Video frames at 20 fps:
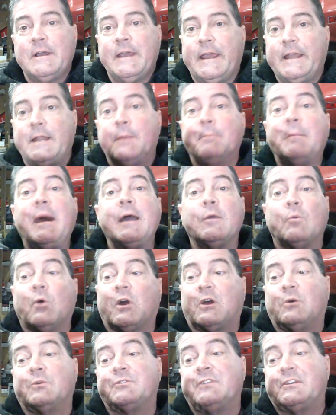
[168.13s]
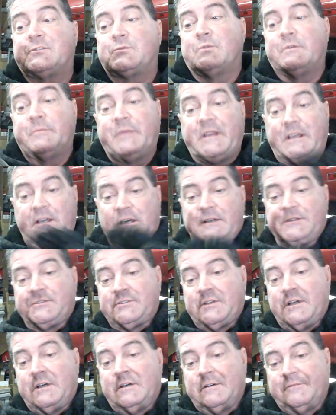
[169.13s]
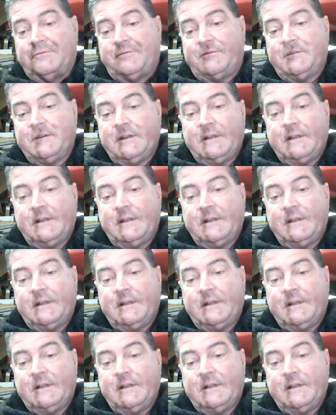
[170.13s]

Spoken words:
and it might work with this one because of